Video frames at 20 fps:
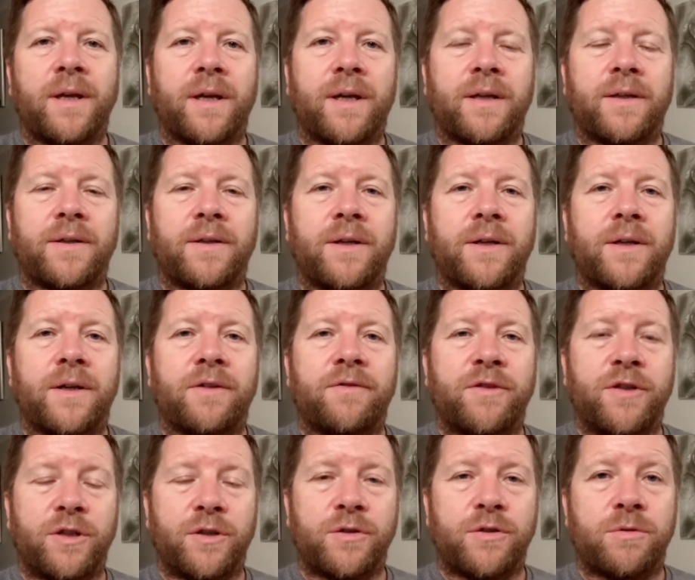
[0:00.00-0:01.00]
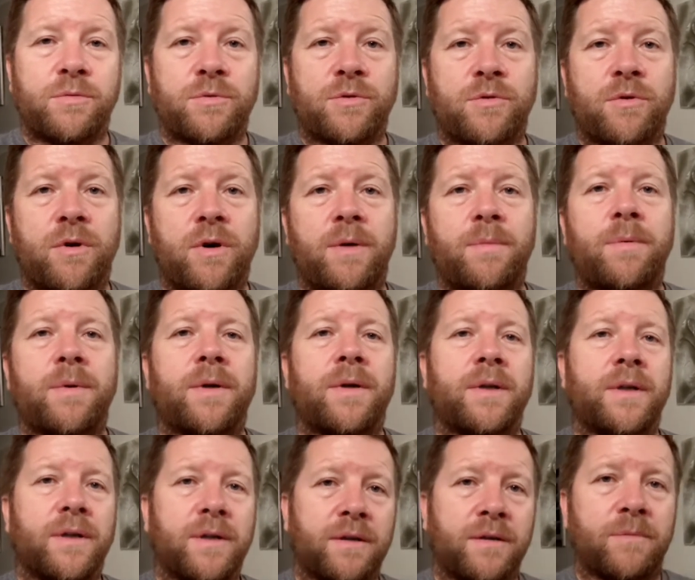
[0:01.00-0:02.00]
And uh, if you do subscribe,
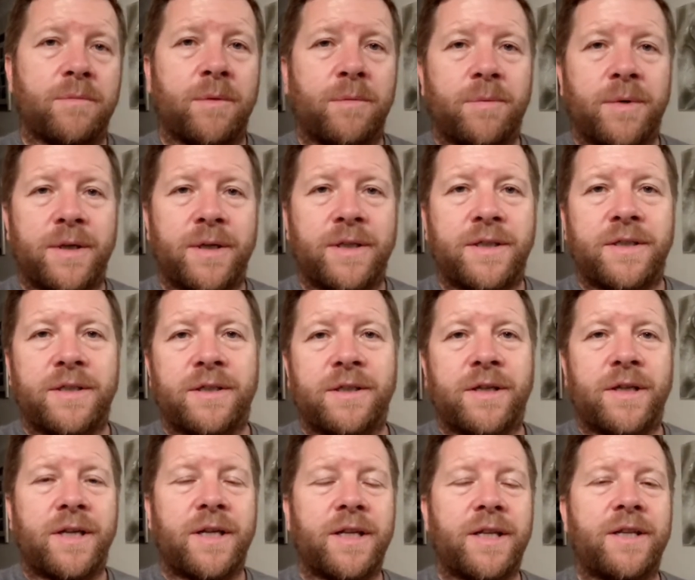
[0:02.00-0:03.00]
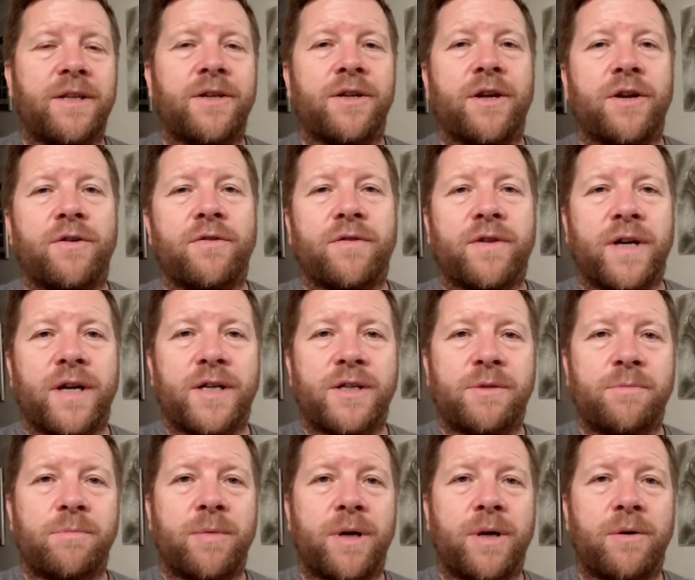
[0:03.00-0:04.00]
remember hit, hit the
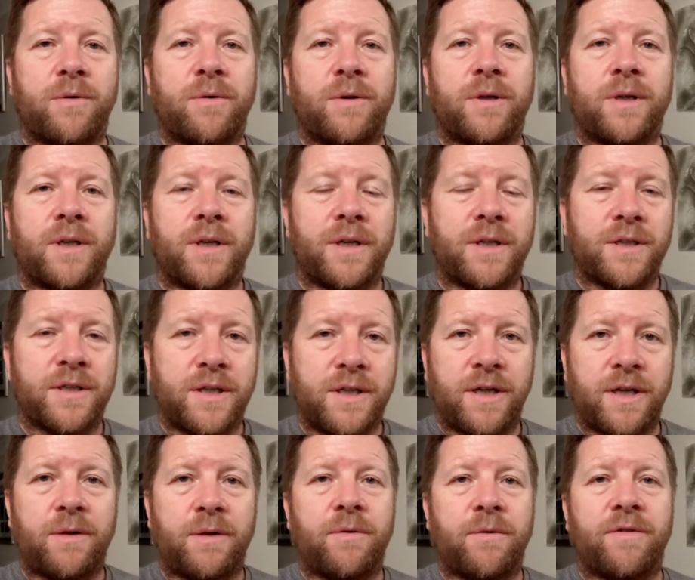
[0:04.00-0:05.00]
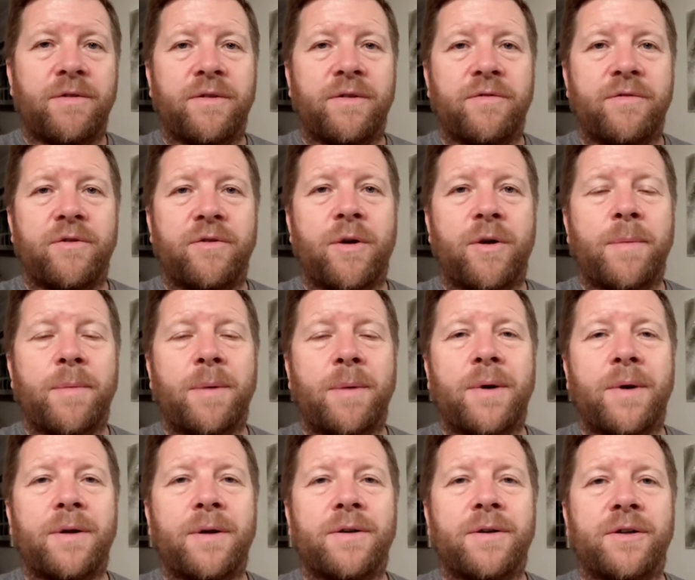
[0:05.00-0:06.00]
notification bell so you know whenever I'm
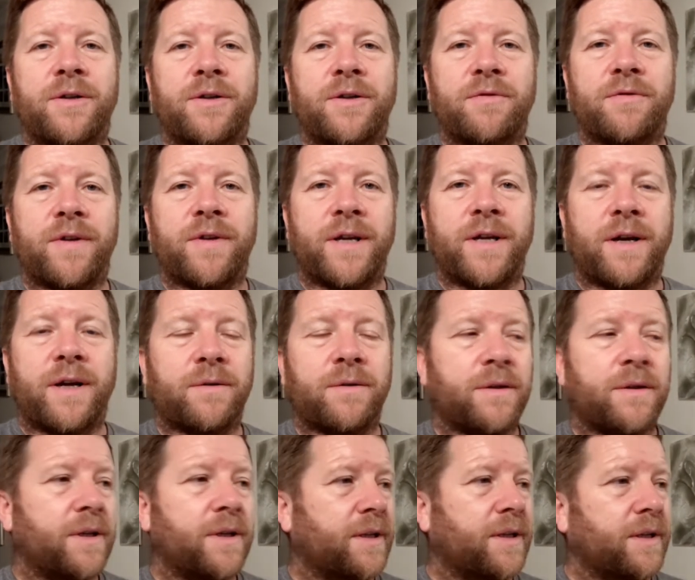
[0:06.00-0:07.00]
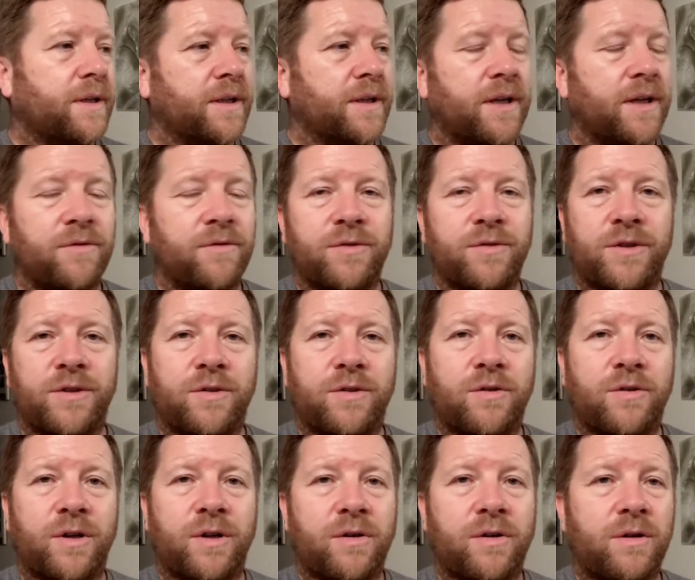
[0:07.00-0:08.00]
uploading a new video. And for
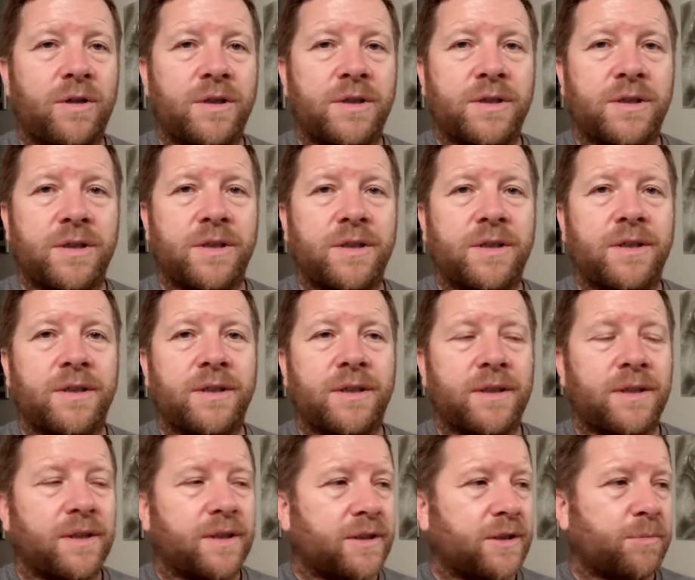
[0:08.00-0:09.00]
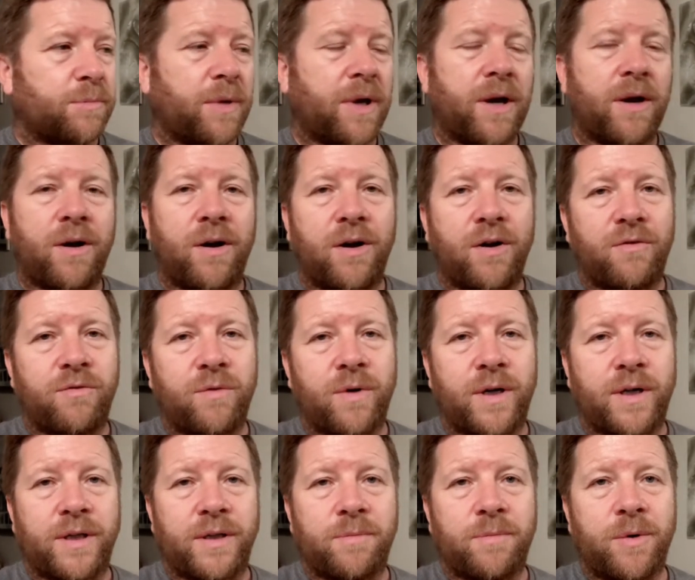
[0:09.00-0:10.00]
tonight, guys, it's about half
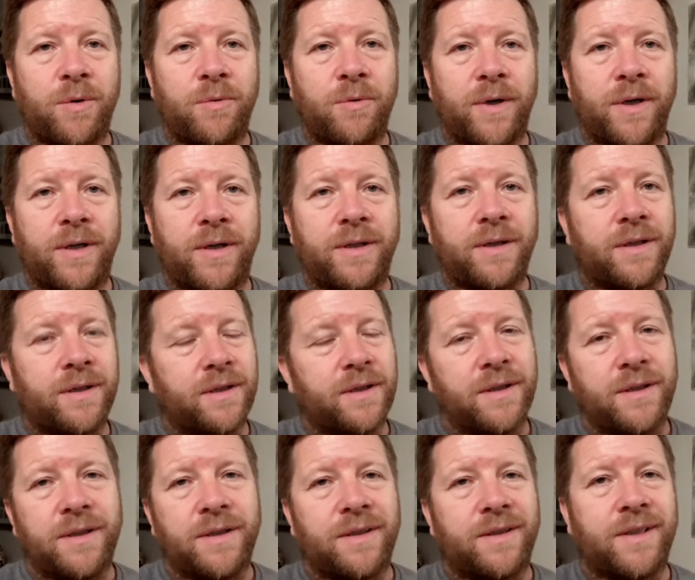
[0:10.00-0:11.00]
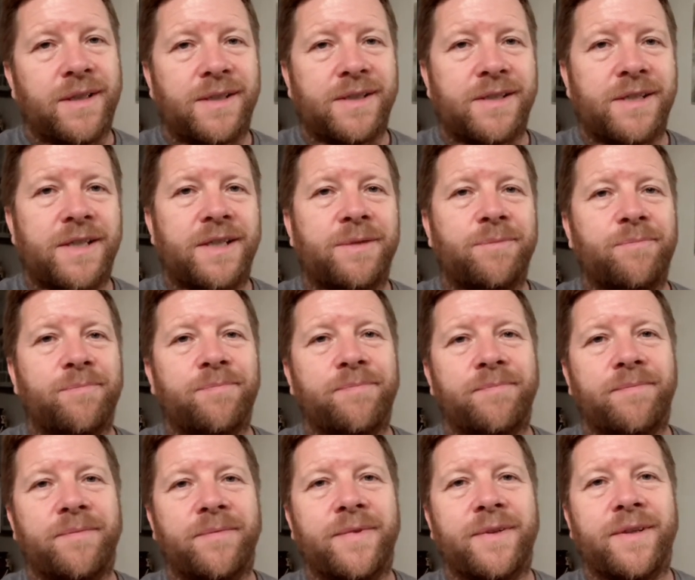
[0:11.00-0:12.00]
one in the morning. That's it.
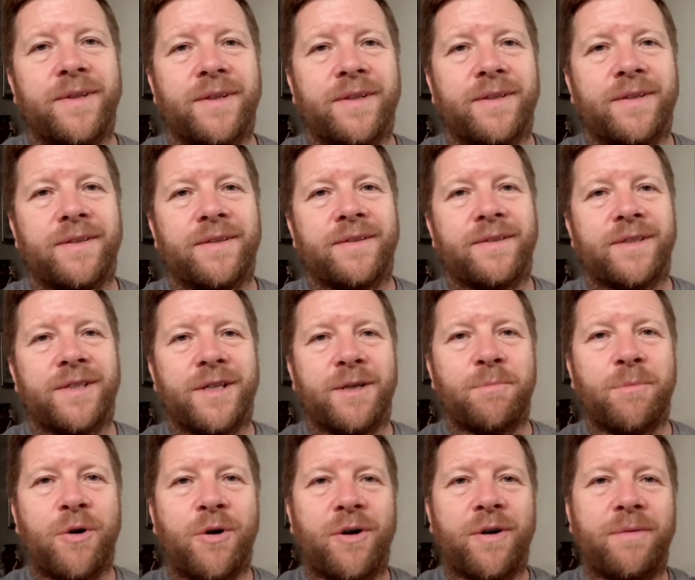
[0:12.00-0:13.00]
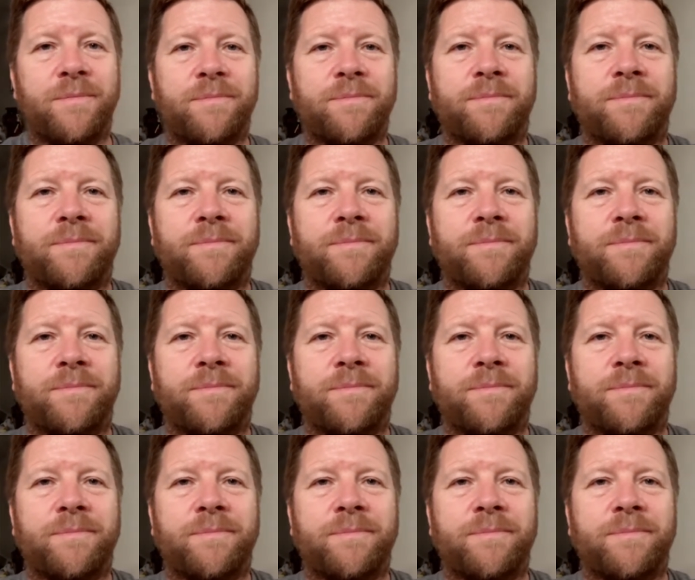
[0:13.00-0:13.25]
See you tomorrow.